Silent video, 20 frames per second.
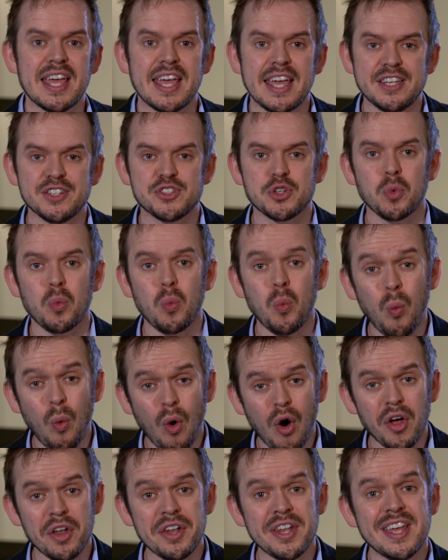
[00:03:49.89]
into
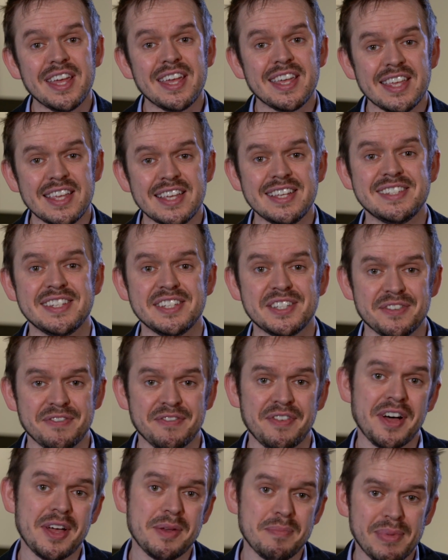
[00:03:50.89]
one easy to
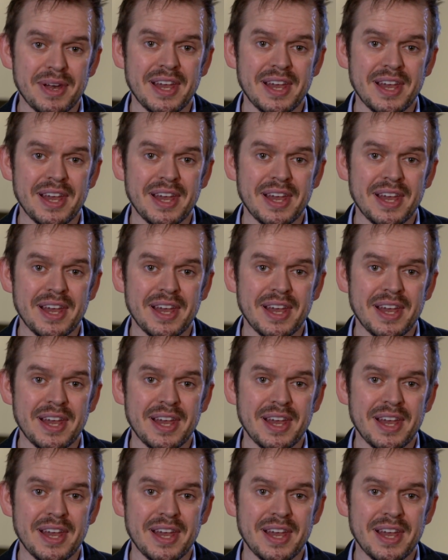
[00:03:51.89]
find